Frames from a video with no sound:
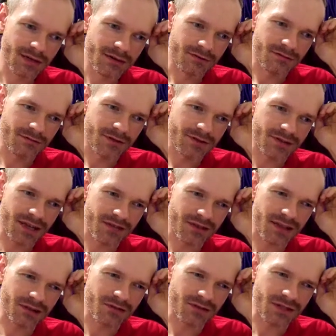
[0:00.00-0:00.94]
which I
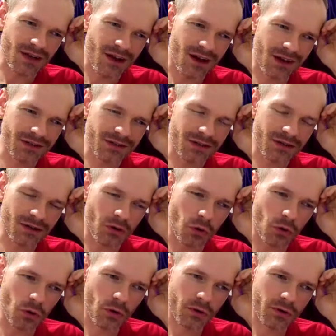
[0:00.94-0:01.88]
think was a Honda
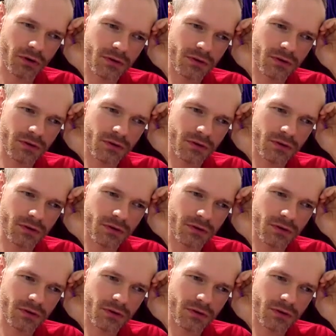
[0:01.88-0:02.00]
Accord.